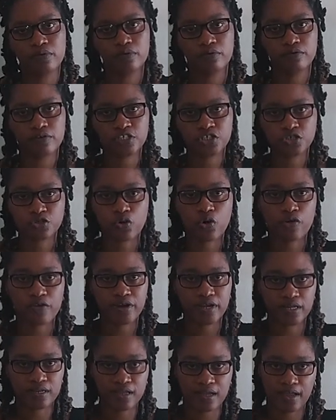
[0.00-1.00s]

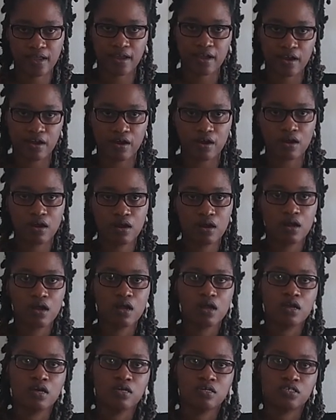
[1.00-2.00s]
restoring the hair.
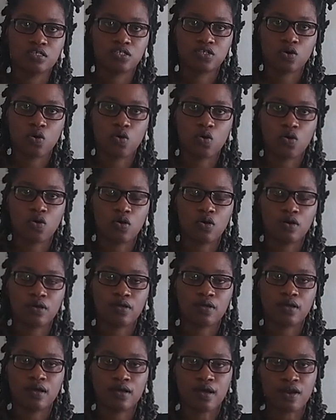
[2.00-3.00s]
So
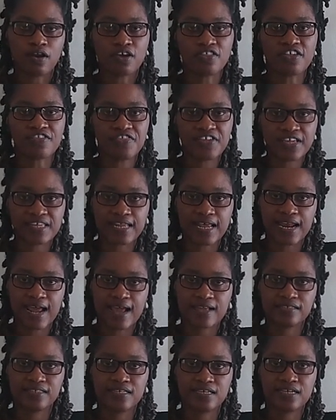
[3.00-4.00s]
another thing that
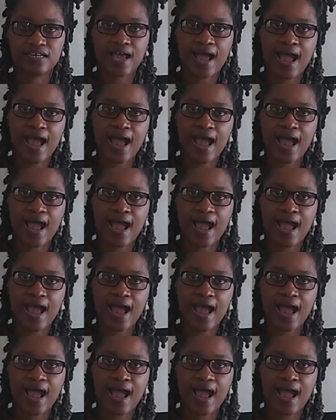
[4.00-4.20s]
I did,